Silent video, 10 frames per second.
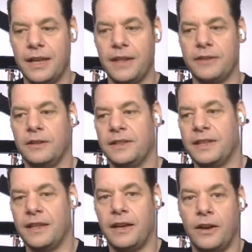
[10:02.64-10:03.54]
Now, that's not to
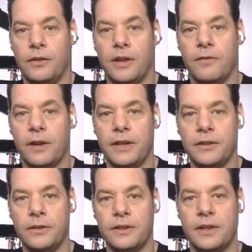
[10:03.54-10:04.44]
say that I don't love what I
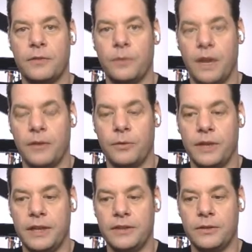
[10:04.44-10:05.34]
do, because I
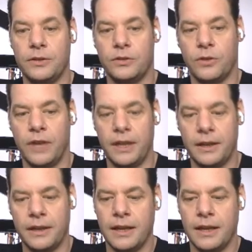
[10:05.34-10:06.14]
really do enjoy it.